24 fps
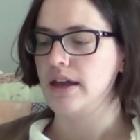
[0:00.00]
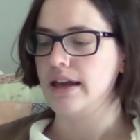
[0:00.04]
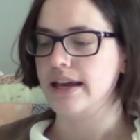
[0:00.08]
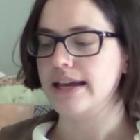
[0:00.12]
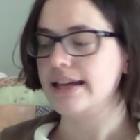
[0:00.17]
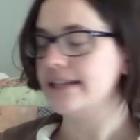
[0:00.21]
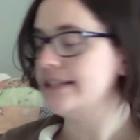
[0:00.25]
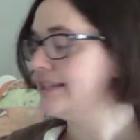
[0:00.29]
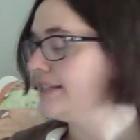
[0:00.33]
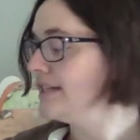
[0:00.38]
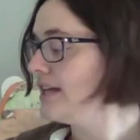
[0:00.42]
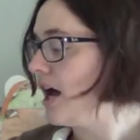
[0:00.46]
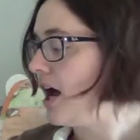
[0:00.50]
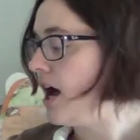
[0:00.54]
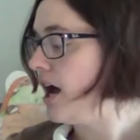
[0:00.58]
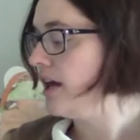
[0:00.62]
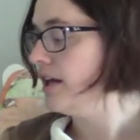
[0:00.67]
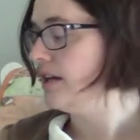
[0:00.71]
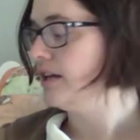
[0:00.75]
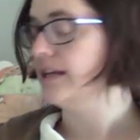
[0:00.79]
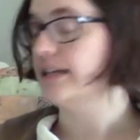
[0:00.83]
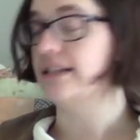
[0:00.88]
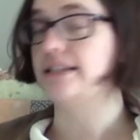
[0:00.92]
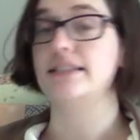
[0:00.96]
It's
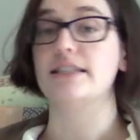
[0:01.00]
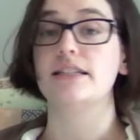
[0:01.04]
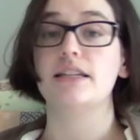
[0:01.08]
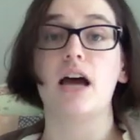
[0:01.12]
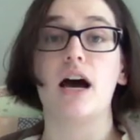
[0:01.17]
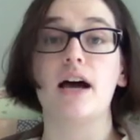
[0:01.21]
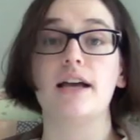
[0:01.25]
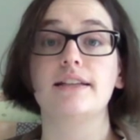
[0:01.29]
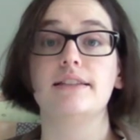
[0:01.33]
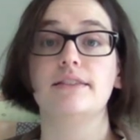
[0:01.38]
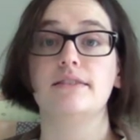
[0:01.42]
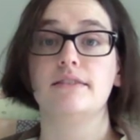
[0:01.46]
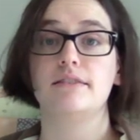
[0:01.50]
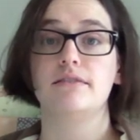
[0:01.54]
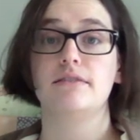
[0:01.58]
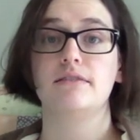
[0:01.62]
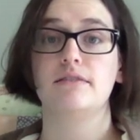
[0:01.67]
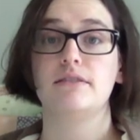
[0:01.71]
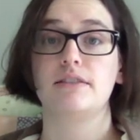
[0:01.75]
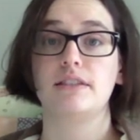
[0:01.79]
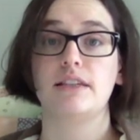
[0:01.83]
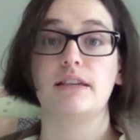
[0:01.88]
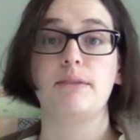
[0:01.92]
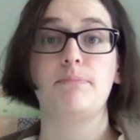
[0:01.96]
not
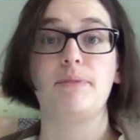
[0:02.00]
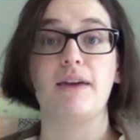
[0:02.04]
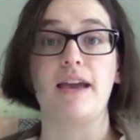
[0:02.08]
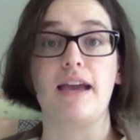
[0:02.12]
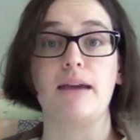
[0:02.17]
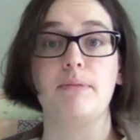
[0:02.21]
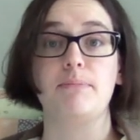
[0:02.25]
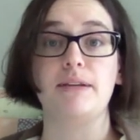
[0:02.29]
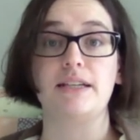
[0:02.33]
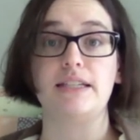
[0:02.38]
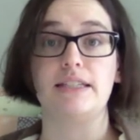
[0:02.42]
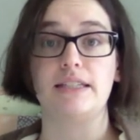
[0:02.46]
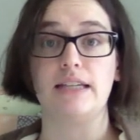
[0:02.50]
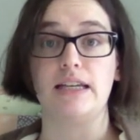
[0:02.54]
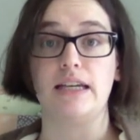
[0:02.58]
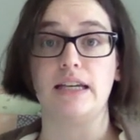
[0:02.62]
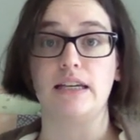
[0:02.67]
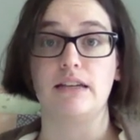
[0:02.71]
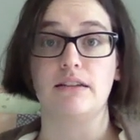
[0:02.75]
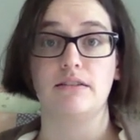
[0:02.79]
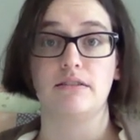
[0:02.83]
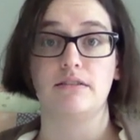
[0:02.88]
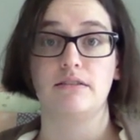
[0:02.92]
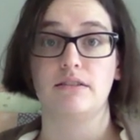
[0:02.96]
Sleepy ABC.